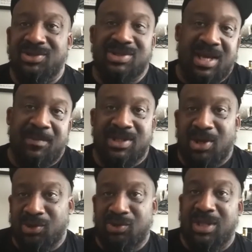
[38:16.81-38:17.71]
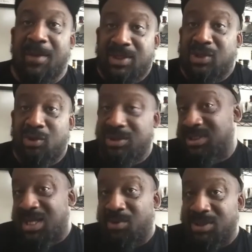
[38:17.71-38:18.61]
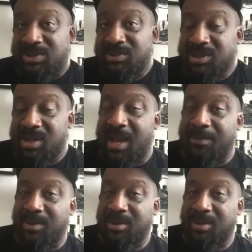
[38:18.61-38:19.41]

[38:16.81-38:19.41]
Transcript: You tell me don't do it, I'm going to do it just because I want to see what's going to happen.